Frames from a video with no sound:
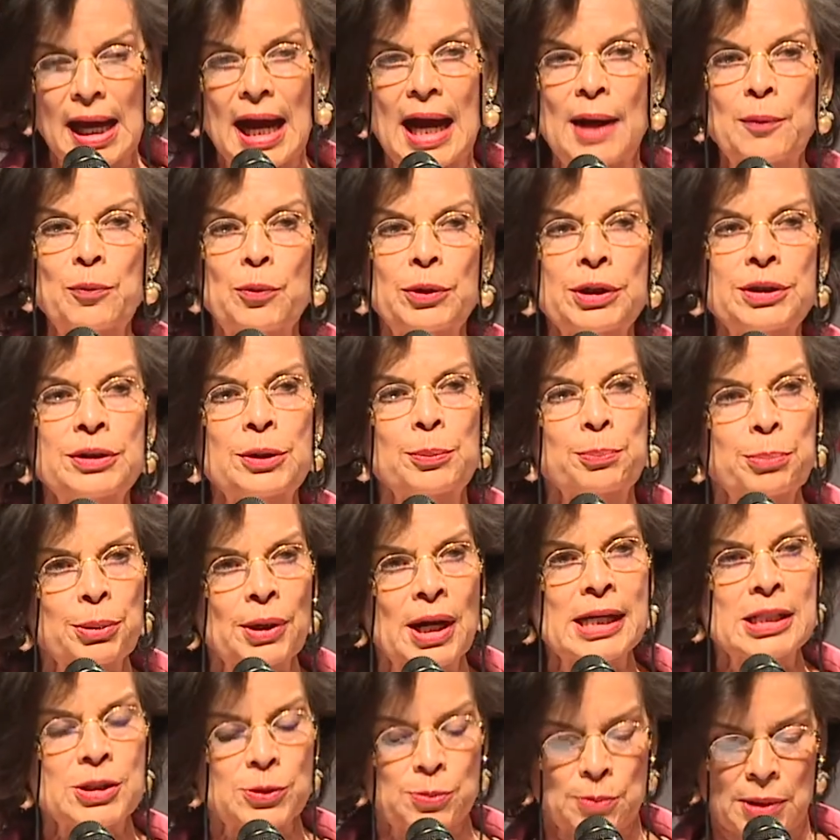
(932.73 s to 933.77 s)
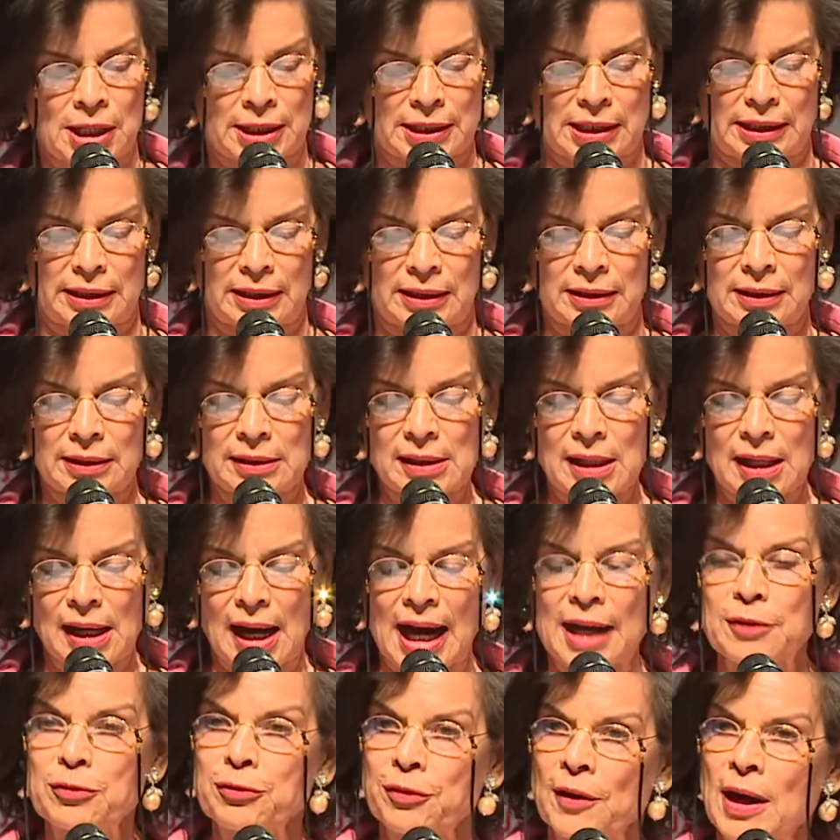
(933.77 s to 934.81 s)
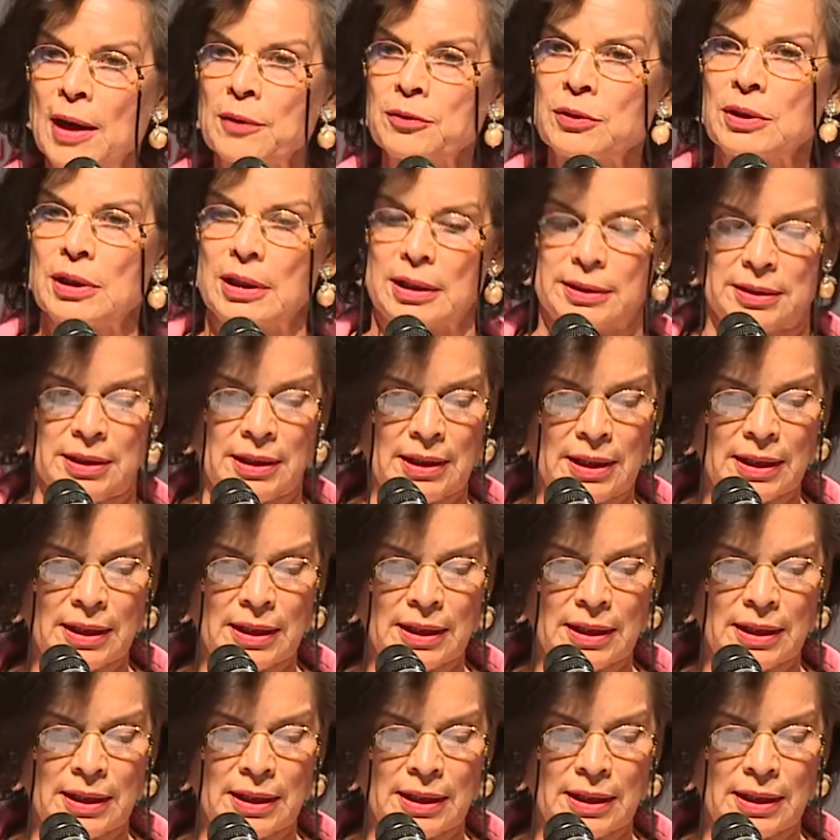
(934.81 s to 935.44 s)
and with the prize money, I founded